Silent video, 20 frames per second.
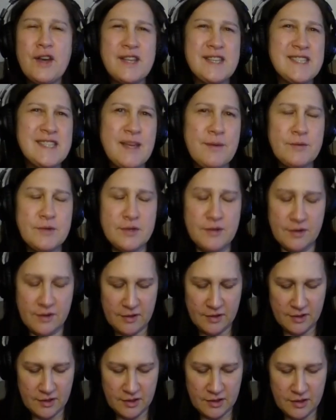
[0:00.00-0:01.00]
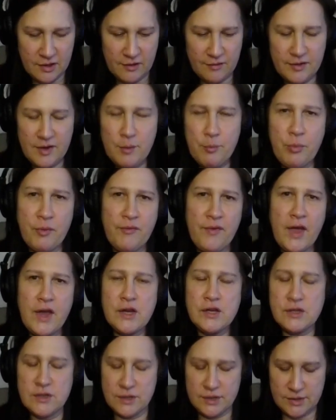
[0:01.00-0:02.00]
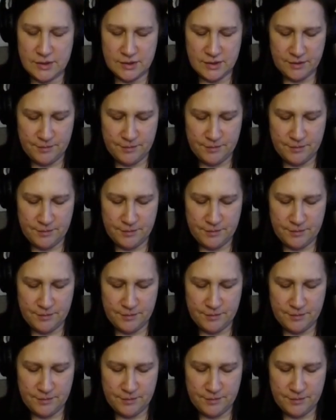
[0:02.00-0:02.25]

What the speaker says: accept, you know, the imperfections.